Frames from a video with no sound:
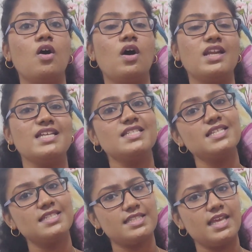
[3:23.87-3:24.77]
Or is
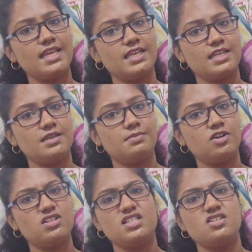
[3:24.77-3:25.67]
he saying it
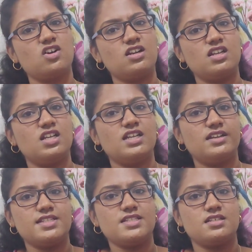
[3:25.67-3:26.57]
because he's not really
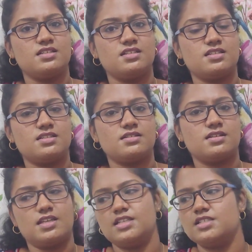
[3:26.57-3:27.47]
interested in this?
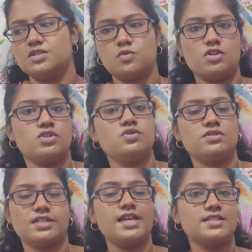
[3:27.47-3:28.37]
He just wants to
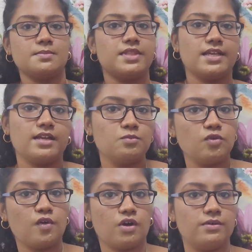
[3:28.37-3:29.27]
say something and
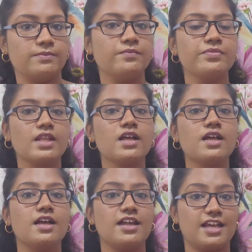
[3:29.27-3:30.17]
move on.
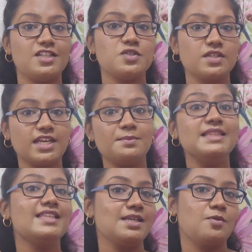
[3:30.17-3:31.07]
Right? So there can
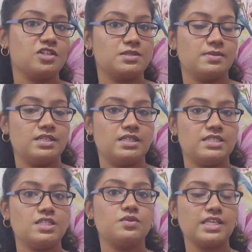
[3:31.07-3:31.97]
be 3
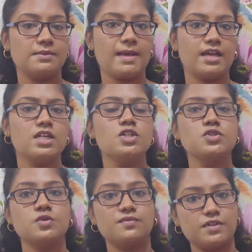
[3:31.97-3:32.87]
possibilities. Now think back.
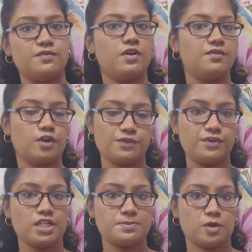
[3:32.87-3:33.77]
So for the
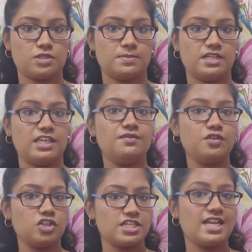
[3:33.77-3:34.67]
first possibility, if
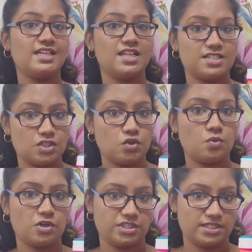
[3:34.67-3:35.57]
your child doesn't
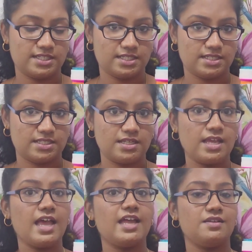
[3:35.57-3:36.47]
know what this is,
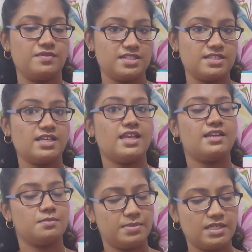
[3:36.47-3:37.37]
and if he's
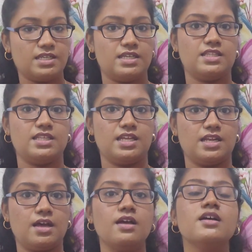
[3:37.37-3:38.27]
again repeating "Idi
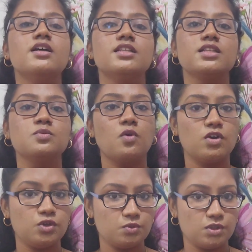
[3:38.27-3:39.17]
enna," then
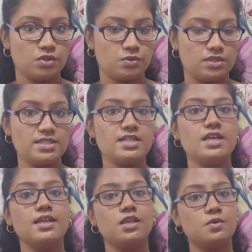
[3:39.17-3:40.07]
what you will do is,
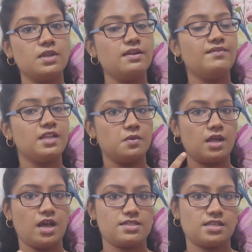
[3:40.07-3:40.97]
when you
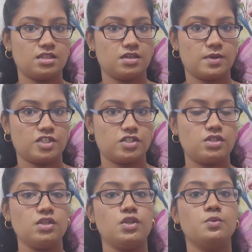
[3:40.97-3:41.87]
are asking the
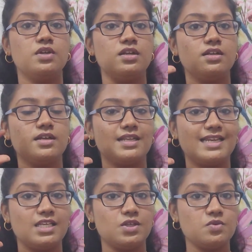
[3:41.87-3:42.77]
question, you will
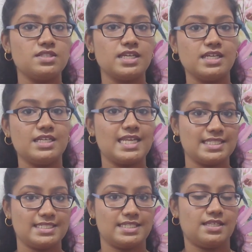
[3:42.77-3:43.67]
reduce the
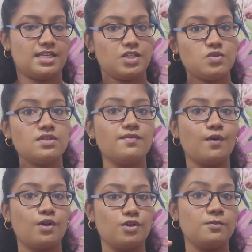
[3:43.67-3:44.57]
intensity, reduce the
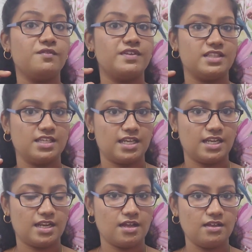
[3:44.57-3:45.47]
volume of "Idi
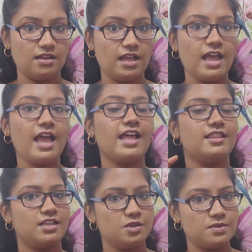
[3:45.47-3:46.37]
enna," and
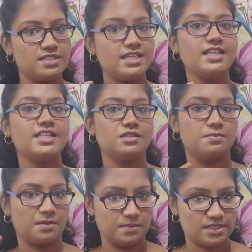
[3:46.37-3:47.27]
then you will say
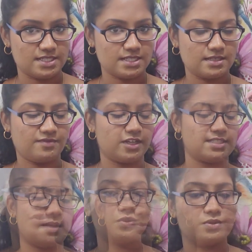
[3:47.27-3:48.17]
"Idu bubbles." How you
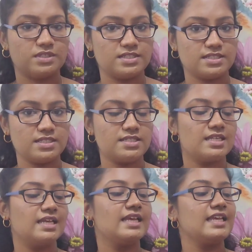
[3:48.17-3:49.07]
would do this is,
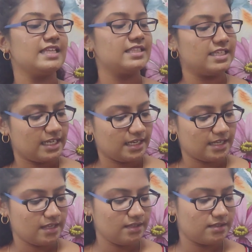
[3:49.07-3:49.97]
"Idi
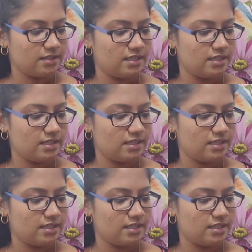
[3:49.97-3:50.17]
enna,